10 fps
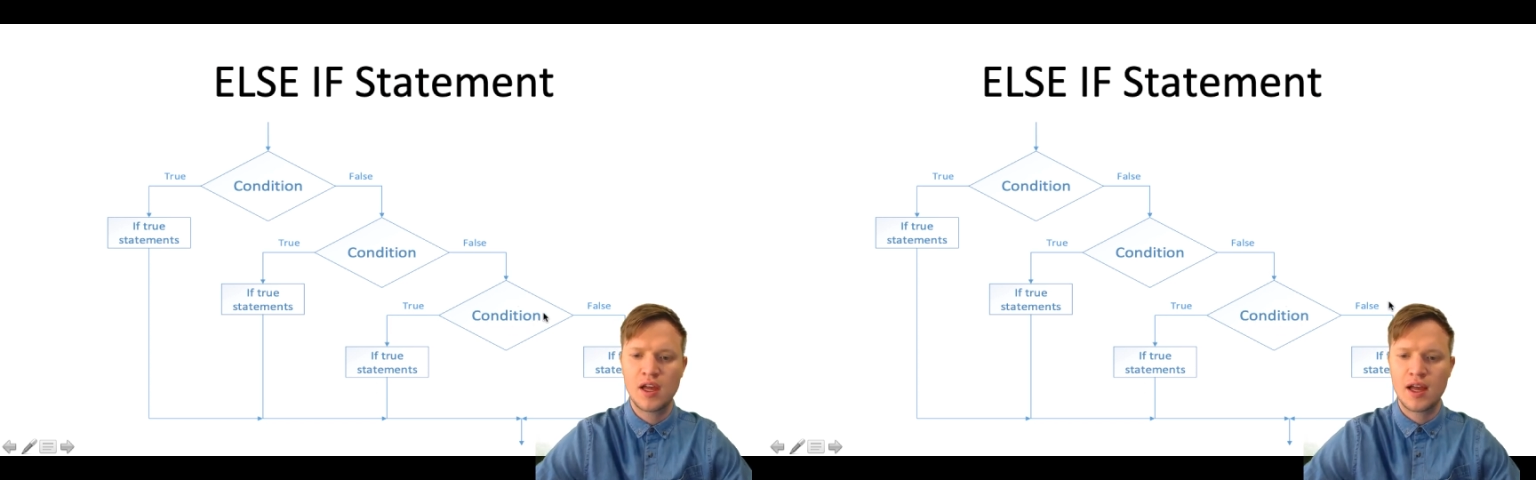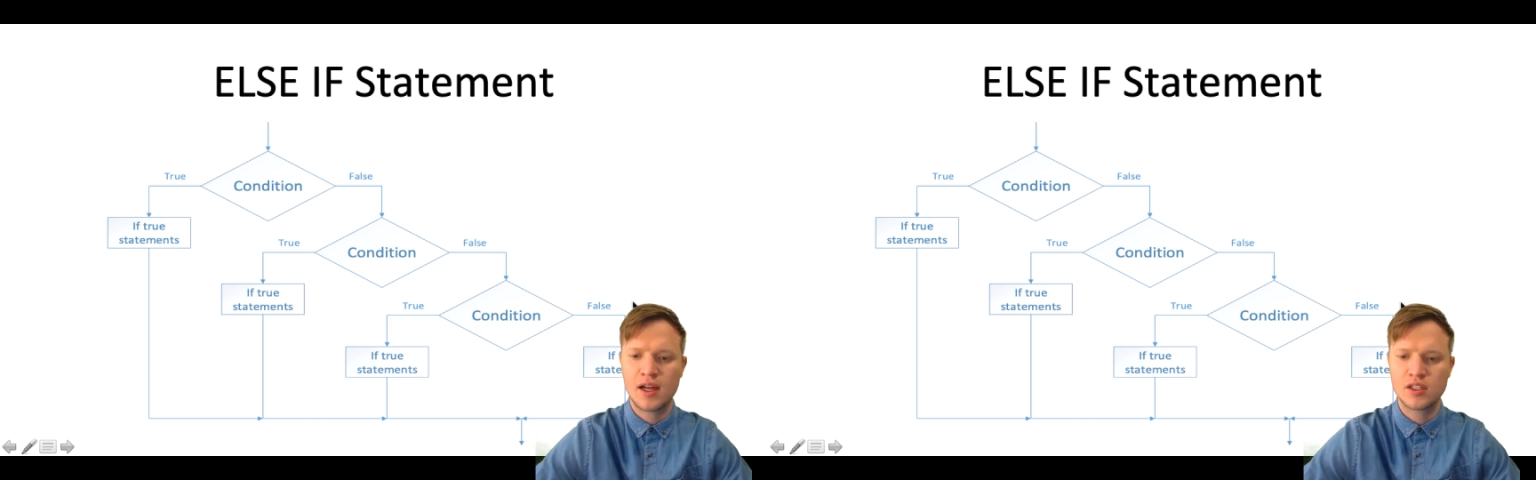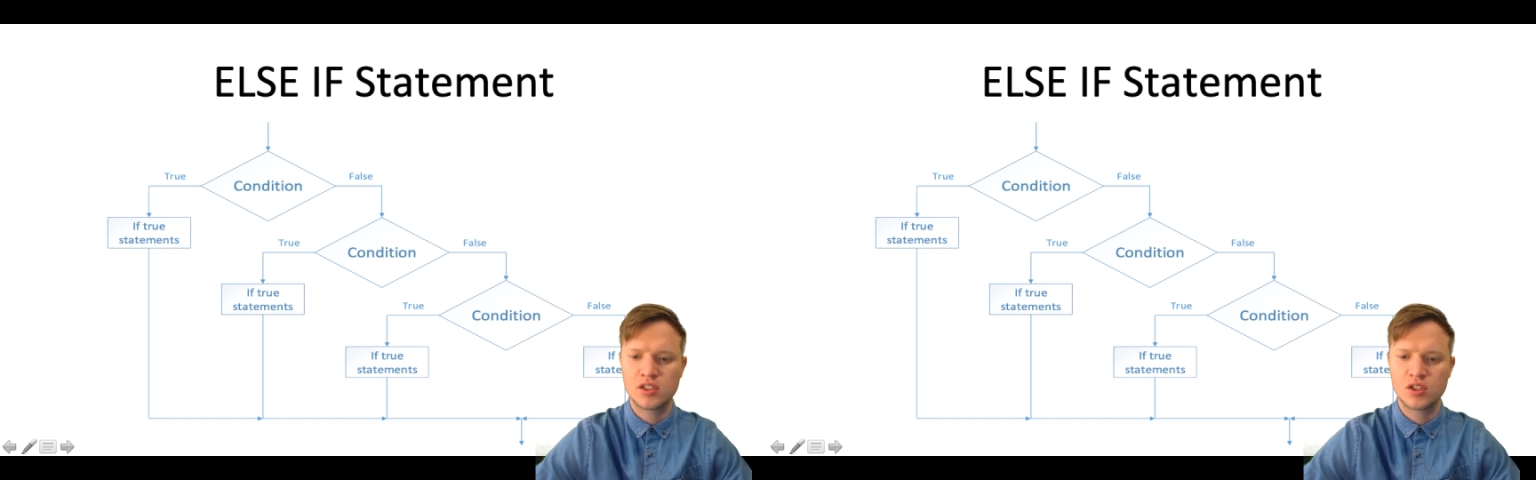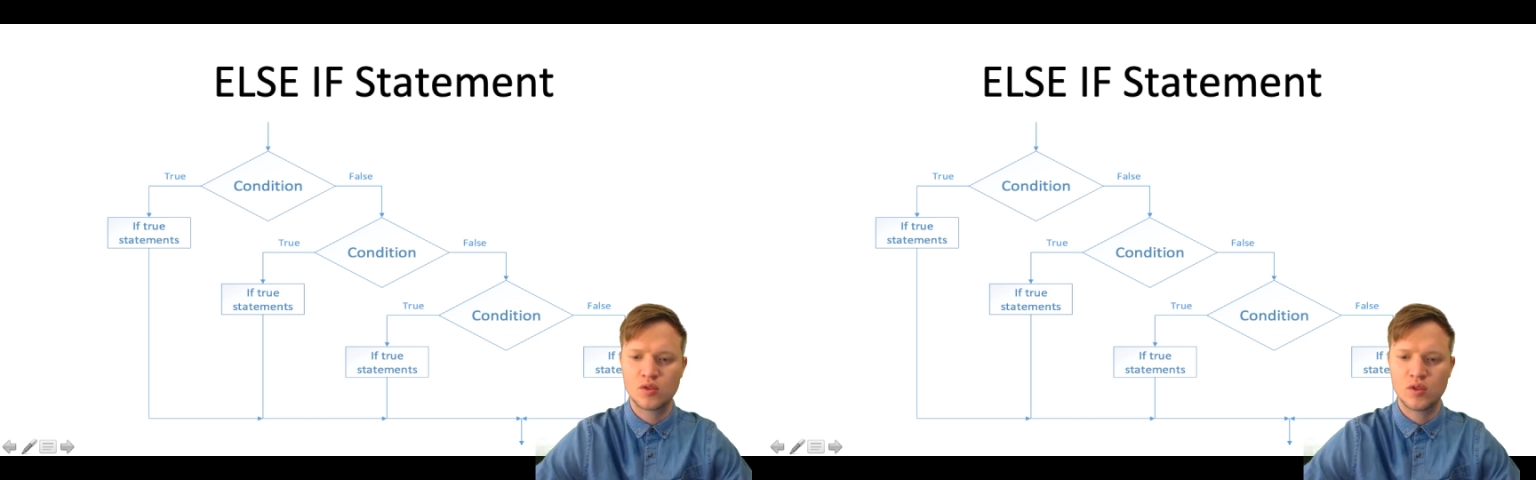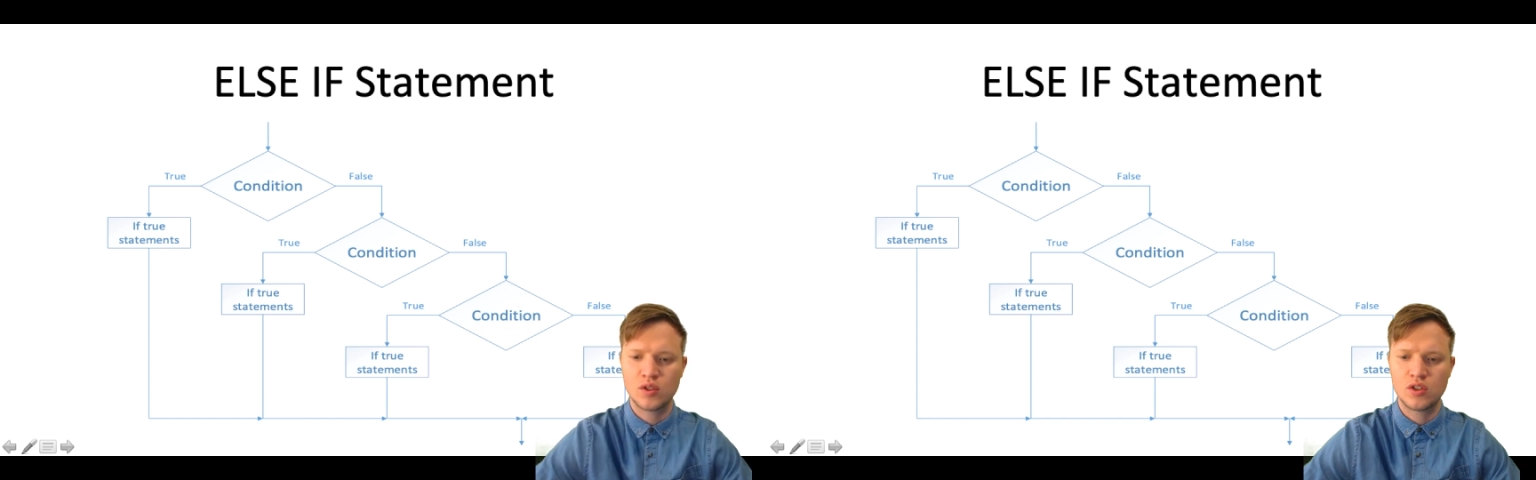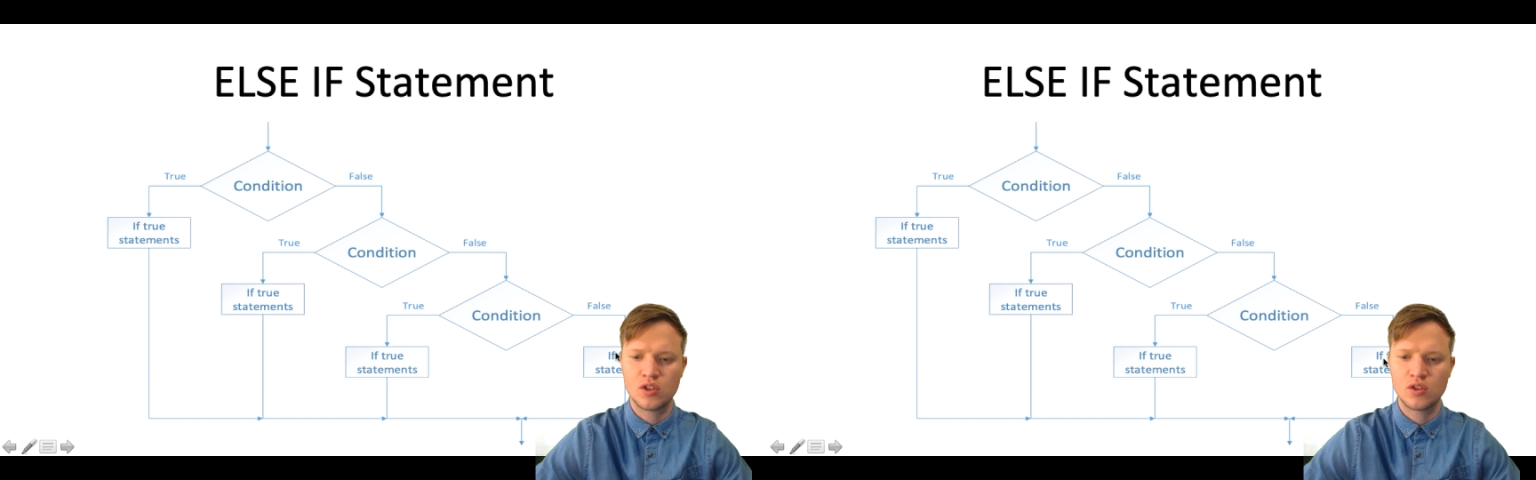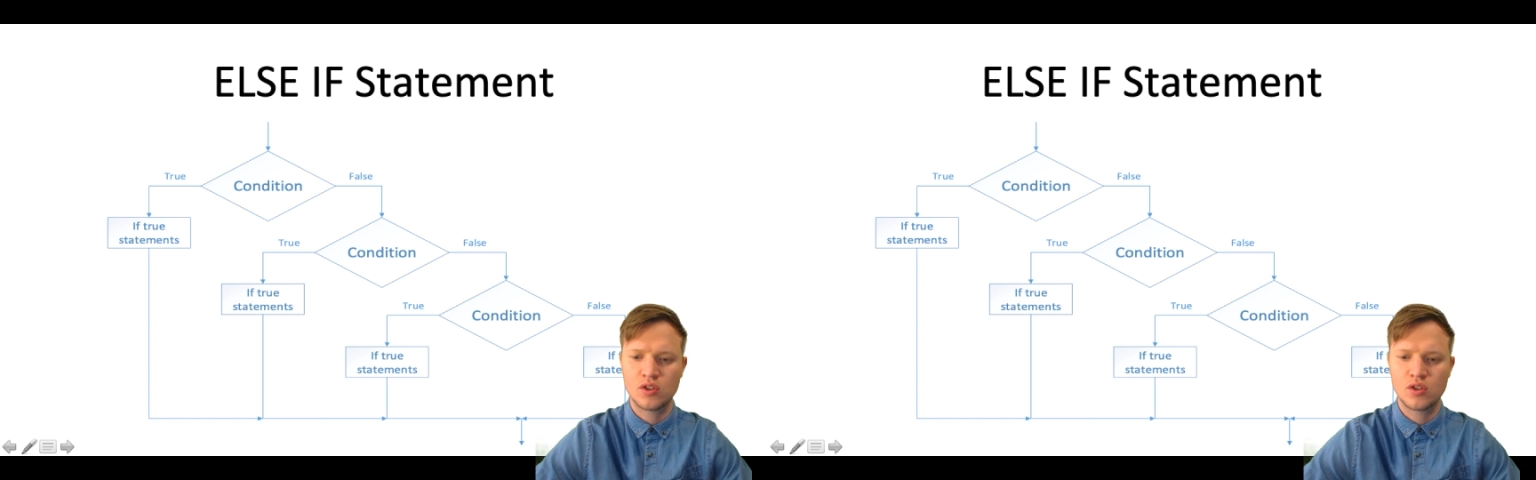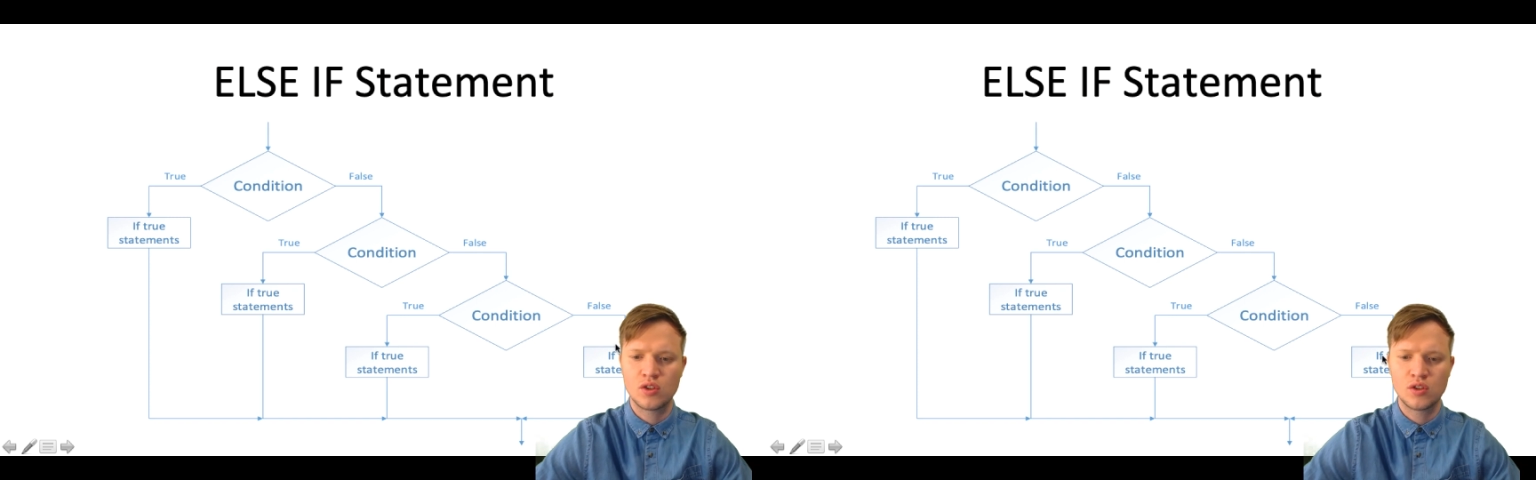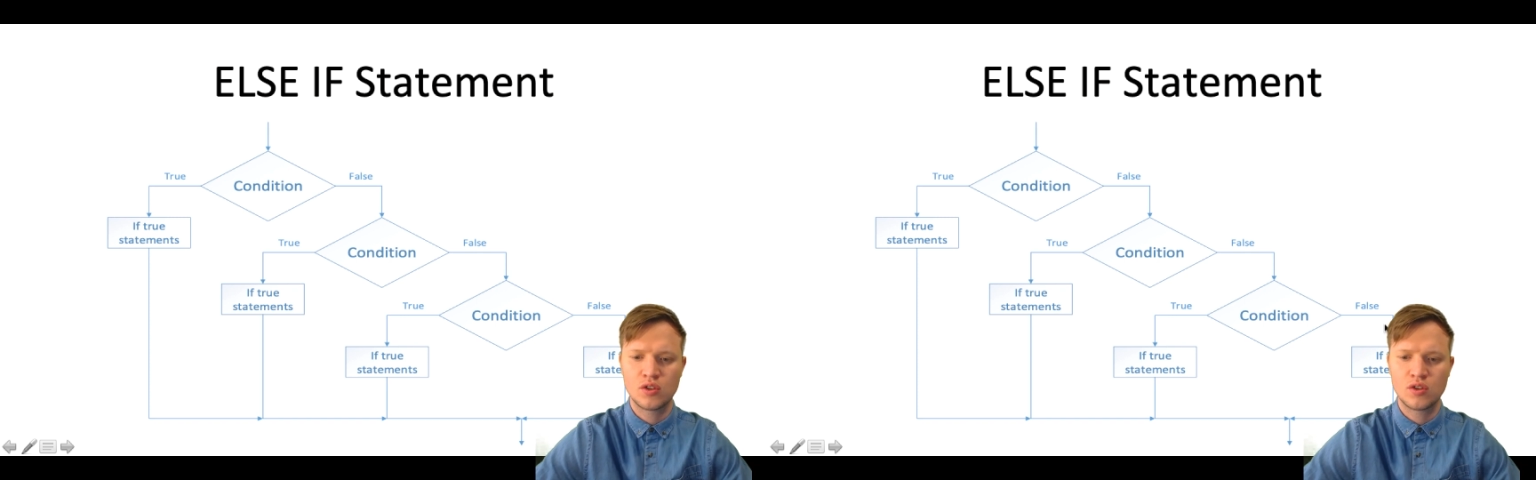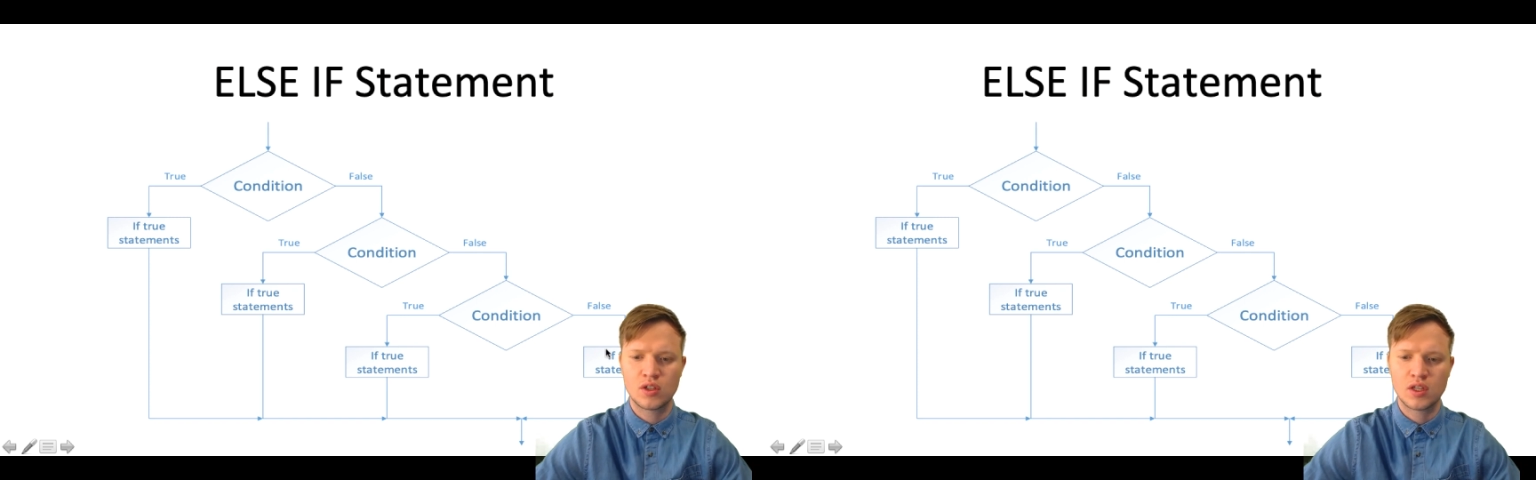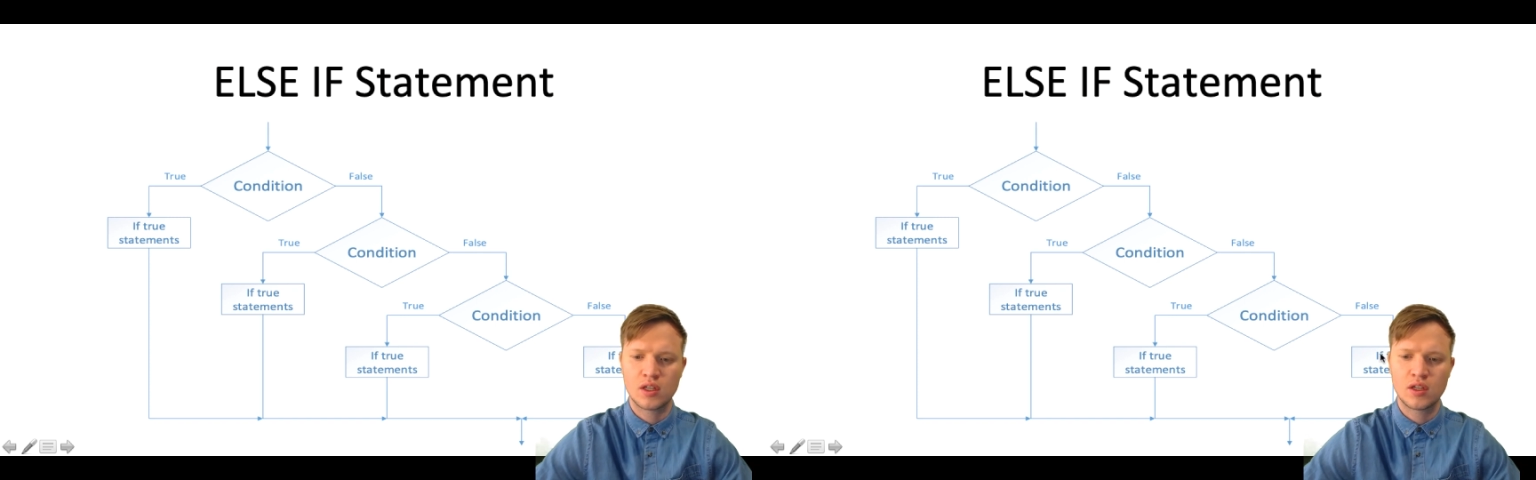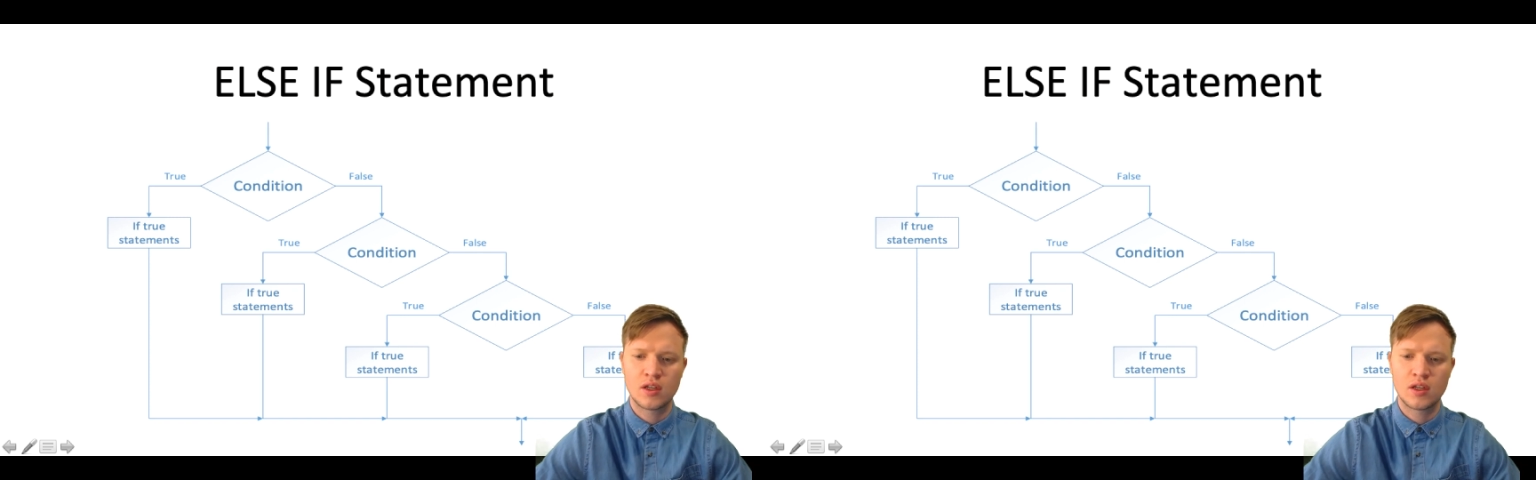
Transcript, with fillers: Else, we do the